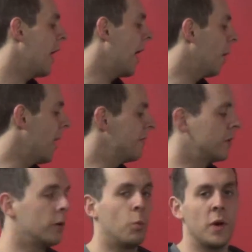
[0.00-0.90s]

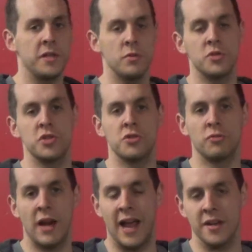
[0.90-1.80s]
However, when you
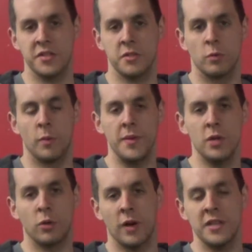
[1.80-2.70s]
stress or when you
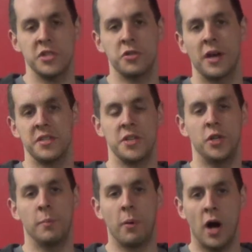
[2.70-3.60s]
create stress in
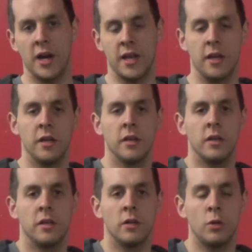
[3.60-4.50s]
your body,
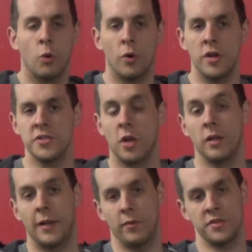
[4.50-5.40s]
cortisol
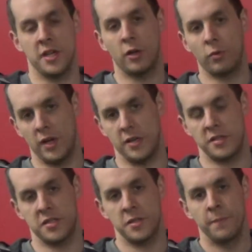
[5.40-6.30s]
levels
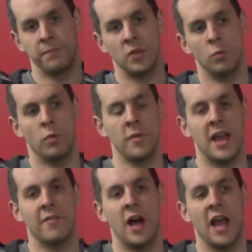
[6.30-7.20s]
increase. When we
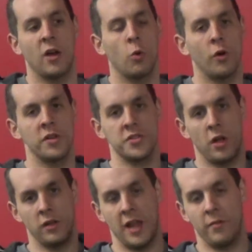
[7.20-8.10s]
have high
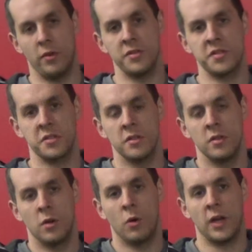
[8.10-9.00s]
cortisol levels,
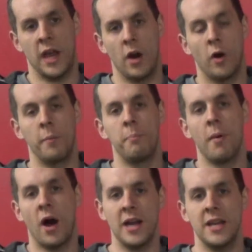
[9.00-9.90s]
okay, our
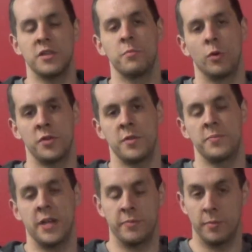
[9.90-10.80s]
body is more
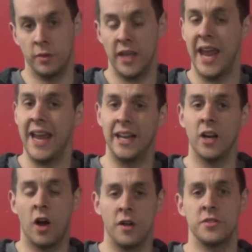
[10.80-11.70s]
susceptible to hanging
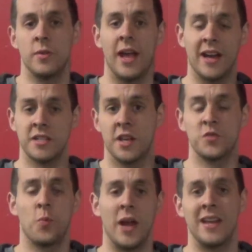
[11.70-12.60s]
on to
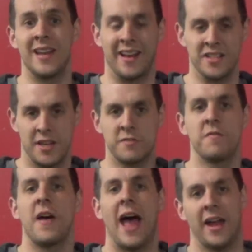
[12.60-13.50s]
excess weight and excess
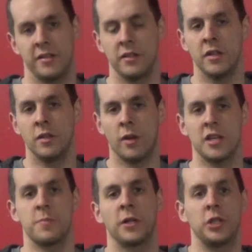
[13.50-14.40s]
fat, okay,
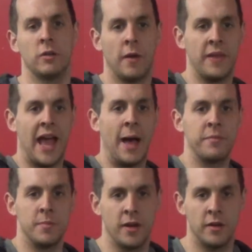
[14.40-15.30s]
especially around the
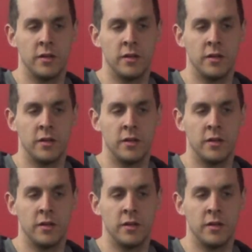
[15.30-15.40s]
abdomen.